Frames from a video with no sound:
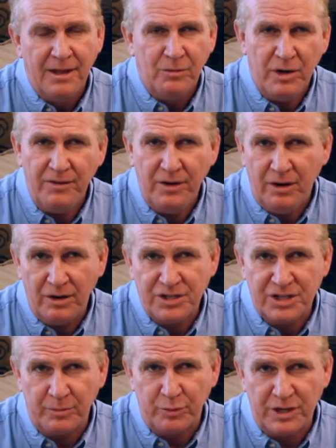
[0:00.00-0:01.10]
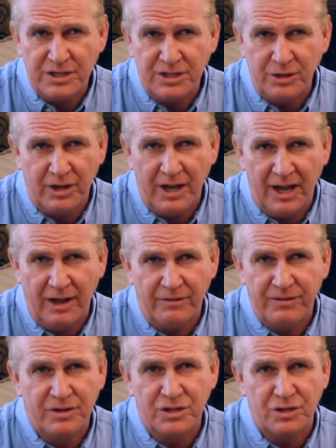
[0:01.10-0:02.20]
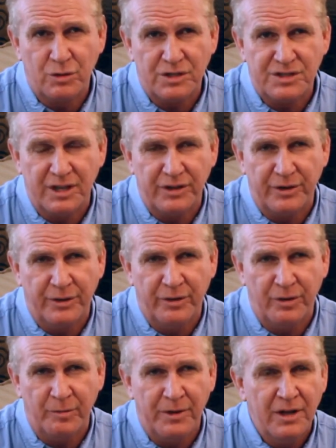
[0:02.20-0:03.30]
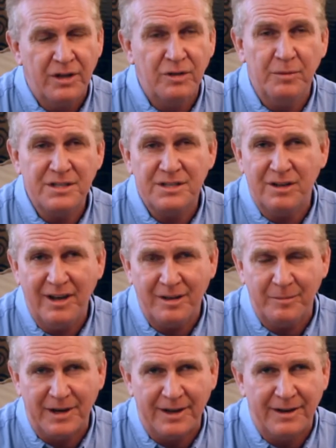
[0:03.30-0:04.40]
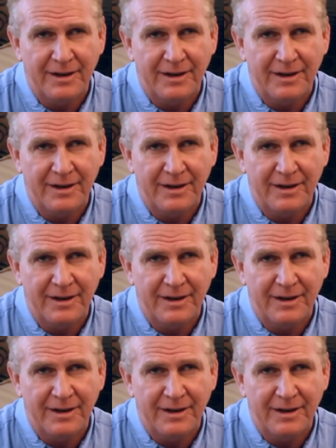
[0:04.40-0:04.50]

Whatever hardship reason you have to short sale your home, you must document it.